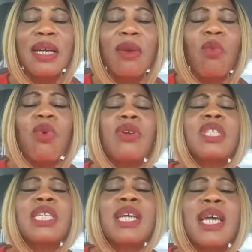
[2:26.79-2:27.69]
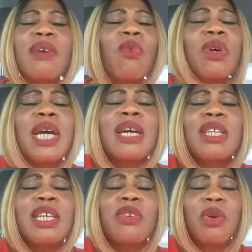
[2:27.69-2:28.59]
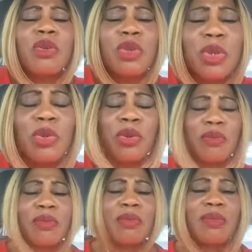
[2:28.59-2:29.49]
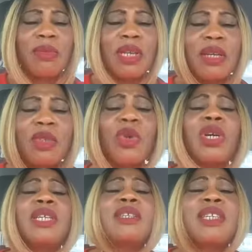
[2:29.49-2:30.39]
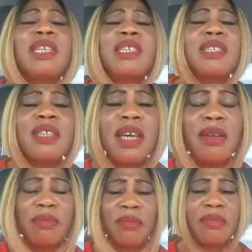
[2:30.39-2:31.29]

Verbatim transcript: What, what can he not do? So in this time,